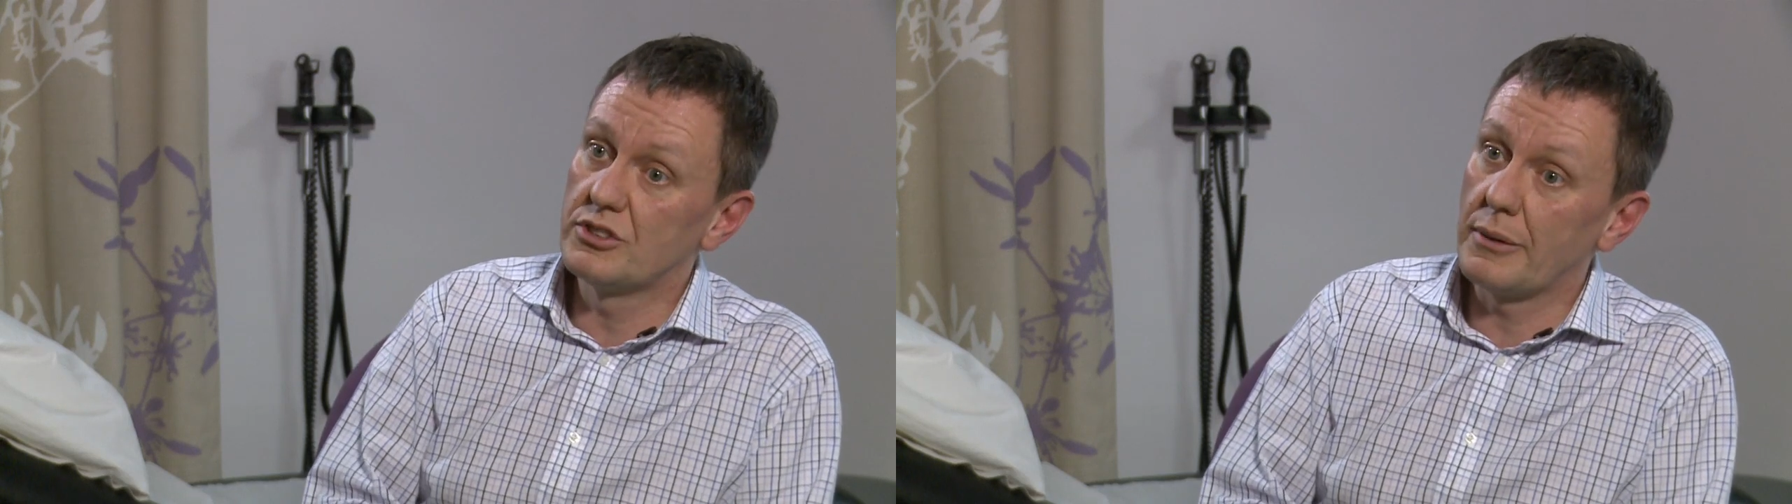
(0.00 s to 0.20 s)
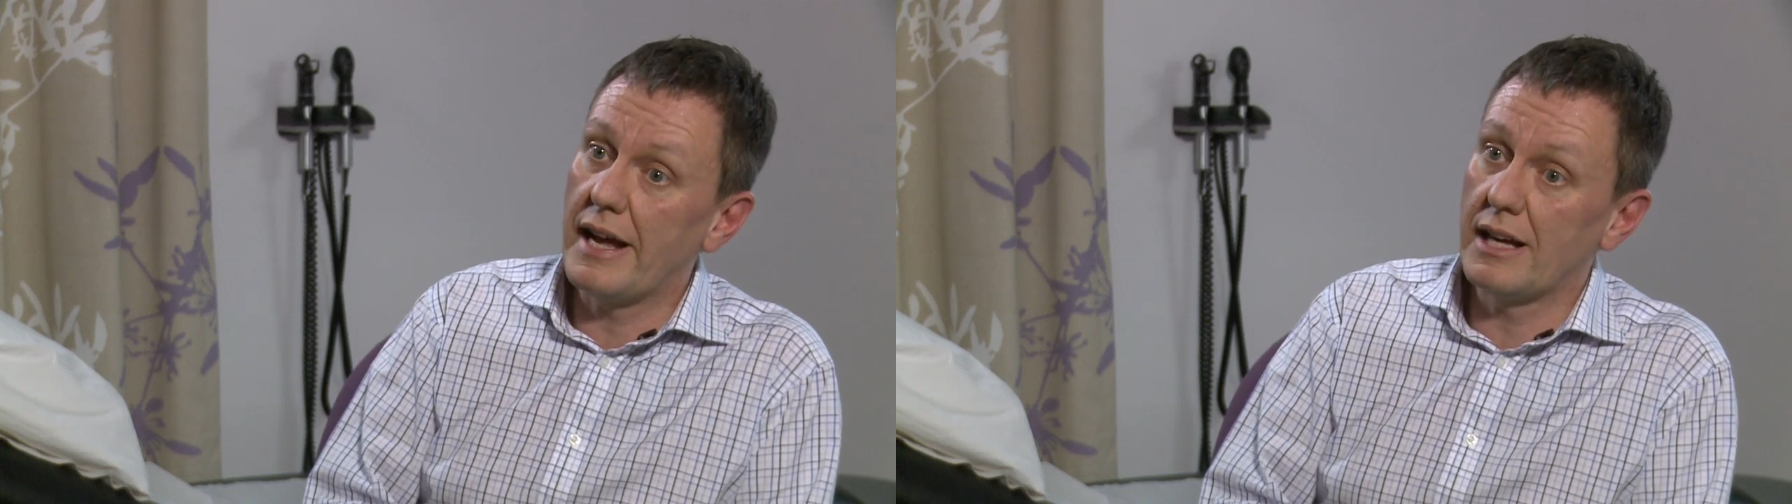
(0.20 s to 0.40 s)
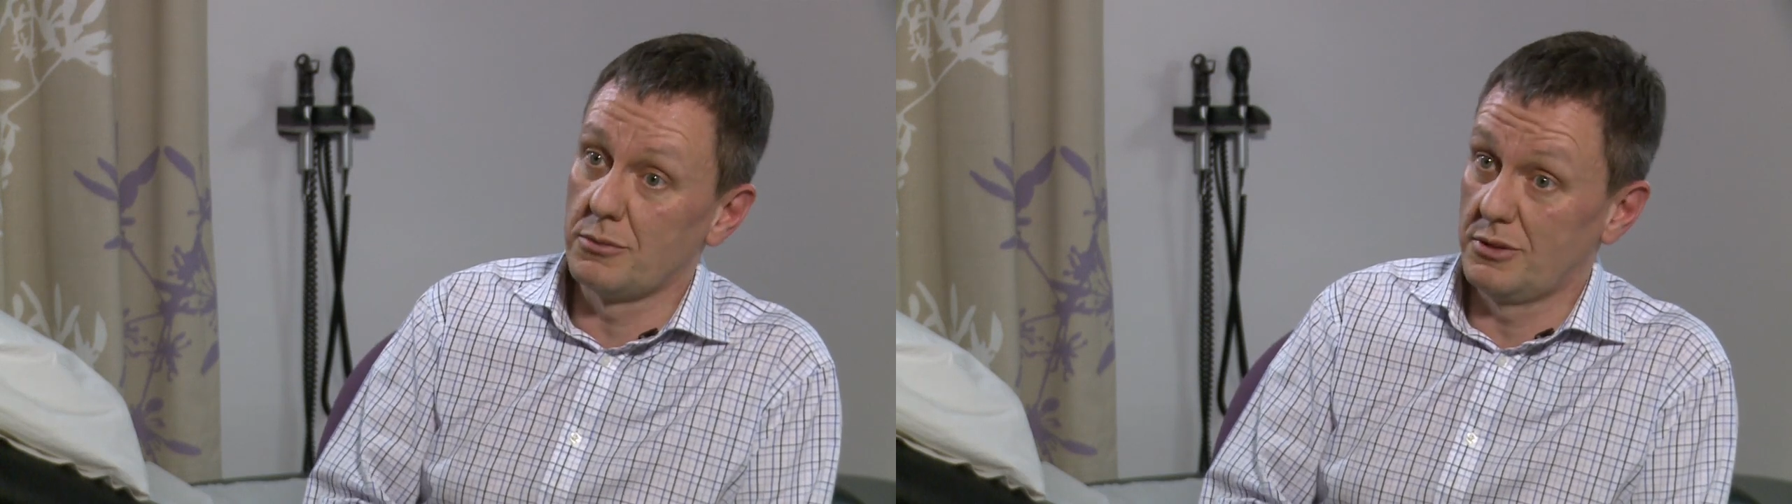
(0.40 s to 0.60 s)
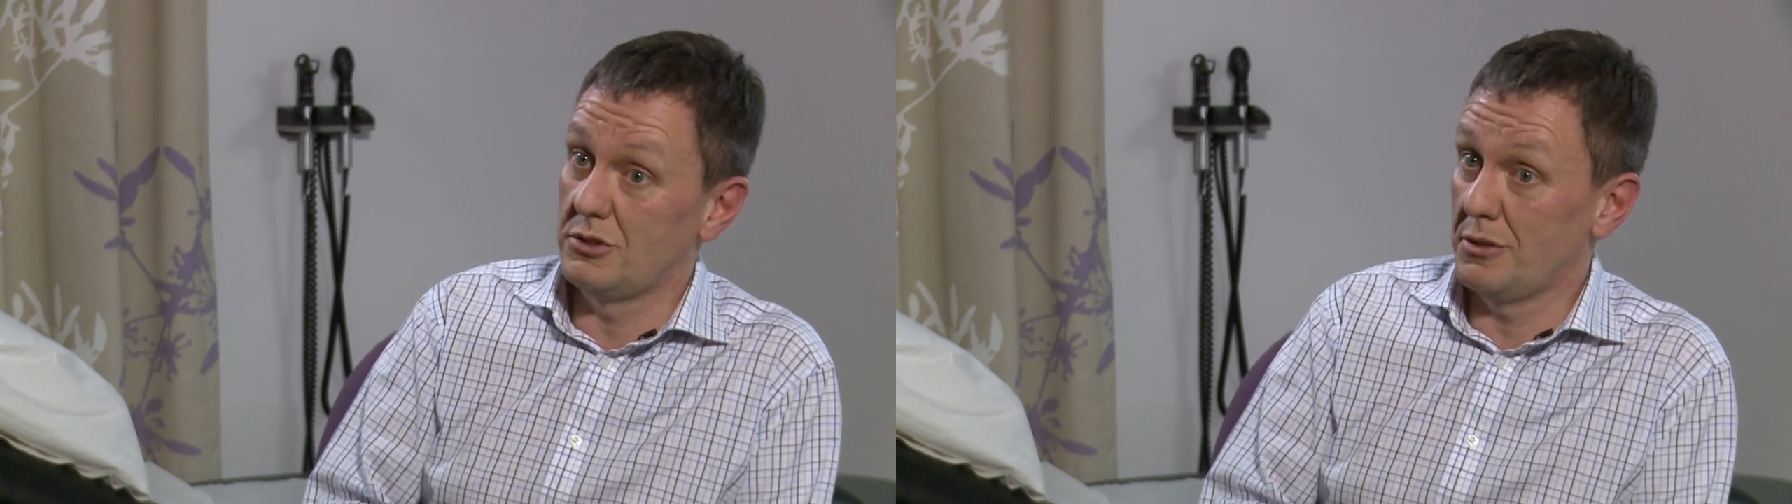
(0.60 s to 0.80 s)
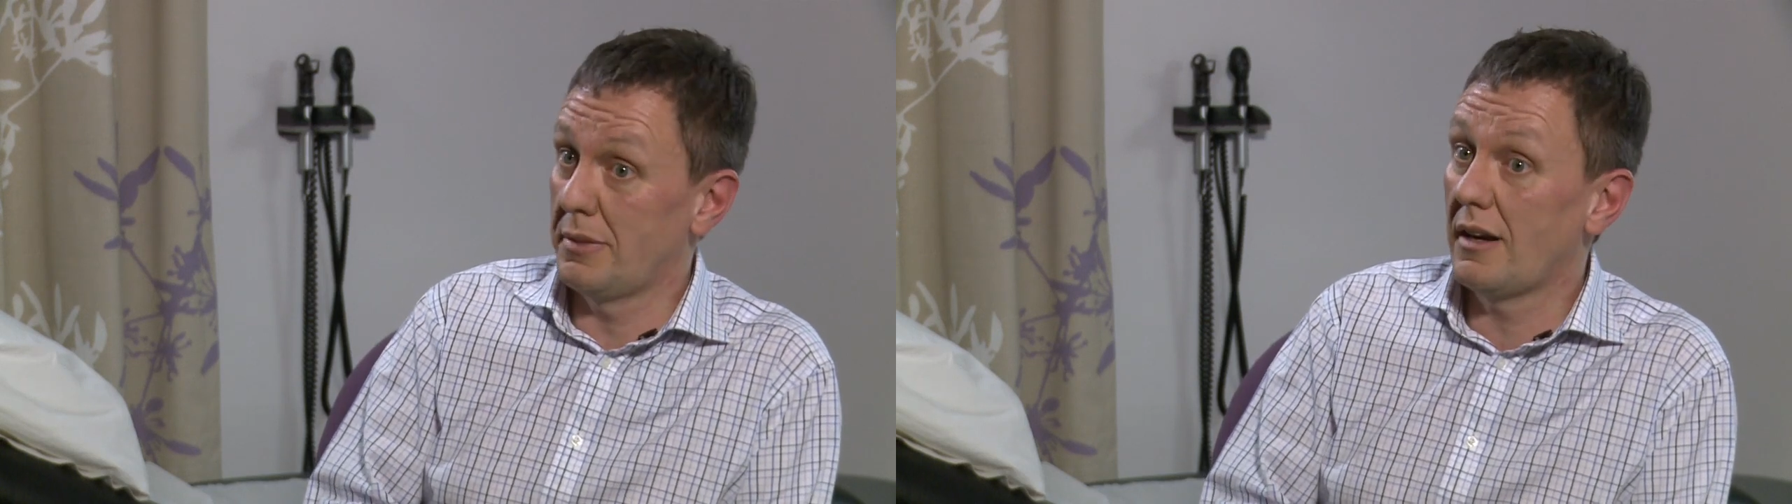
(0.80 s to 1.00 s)
so it helps
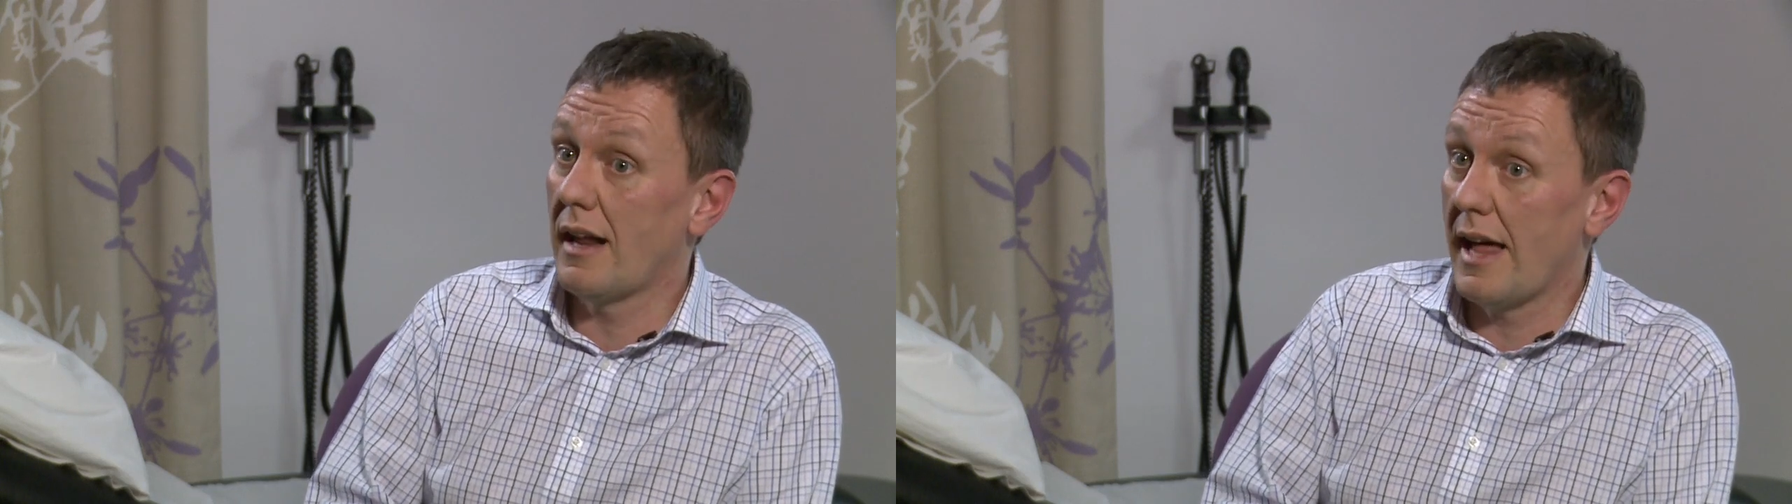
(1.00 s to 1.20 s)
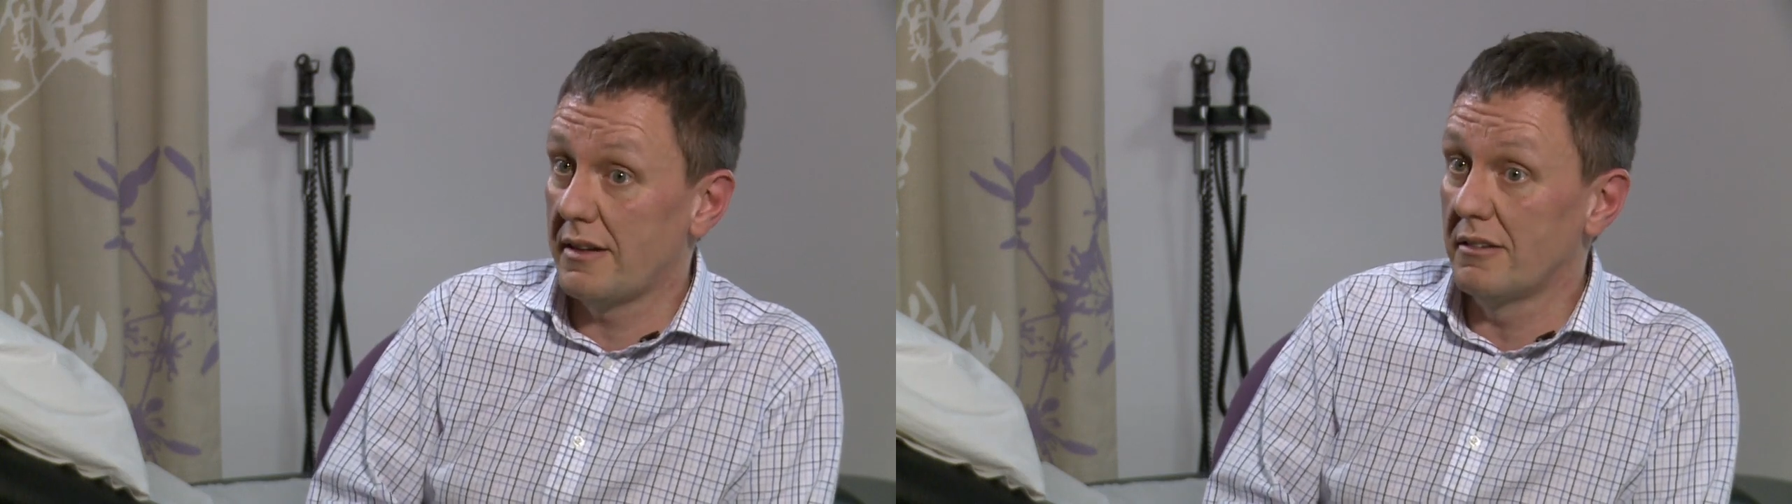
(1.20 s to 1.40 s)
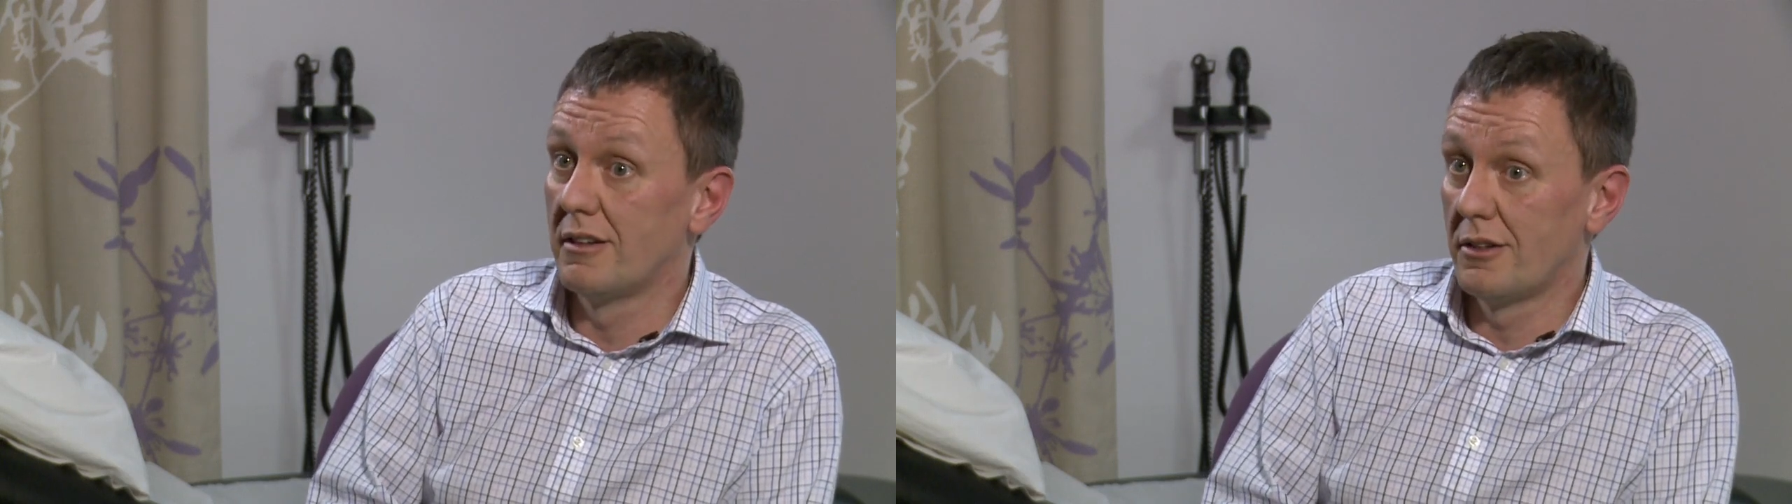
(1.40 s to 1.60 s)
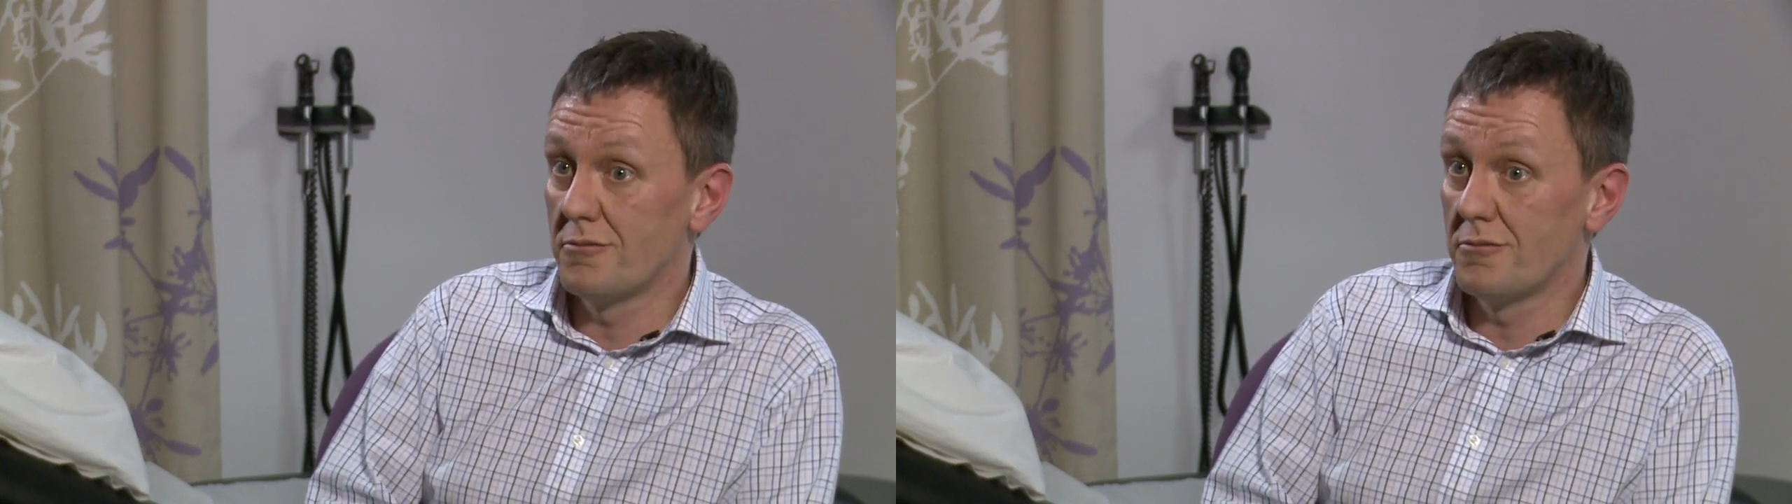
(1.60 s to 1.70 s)
them to plan